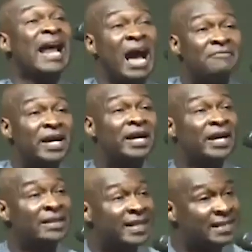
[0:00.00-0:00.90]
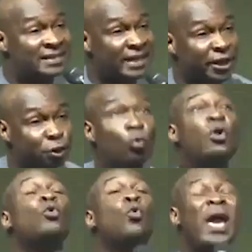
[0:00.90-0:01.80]
I have a great destiny. You
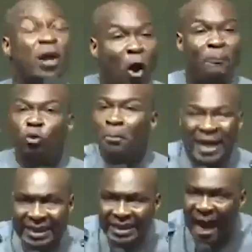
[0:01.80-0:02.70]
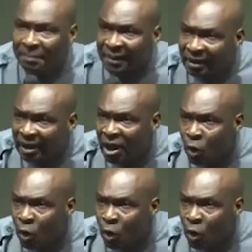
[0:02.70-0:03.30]
will wake up to make it happen.